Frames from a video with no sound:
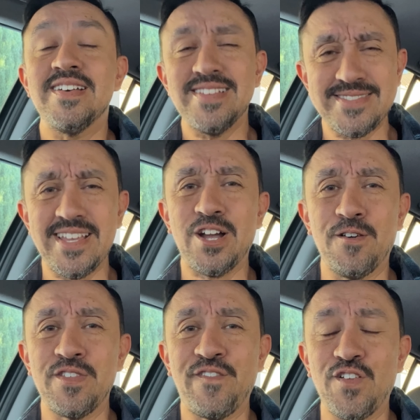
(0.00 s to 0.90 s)
Let's take
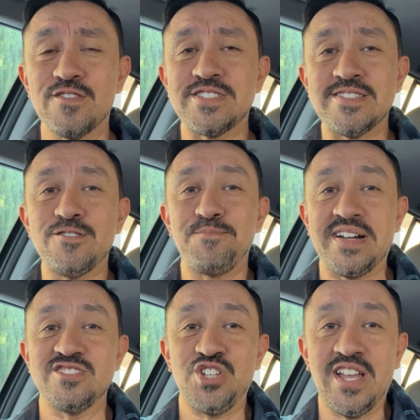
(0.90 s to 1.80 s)
over the Fullerton Loop
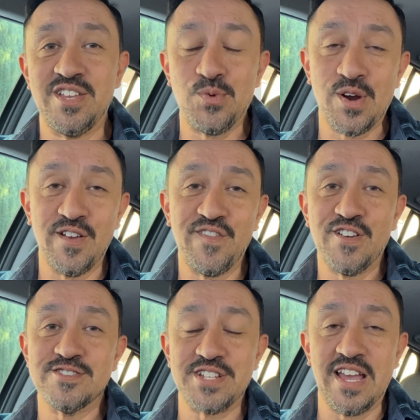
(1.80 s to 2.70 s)
on January
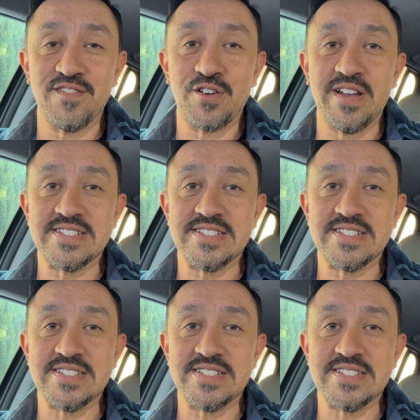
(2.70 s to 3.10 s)
first and have a great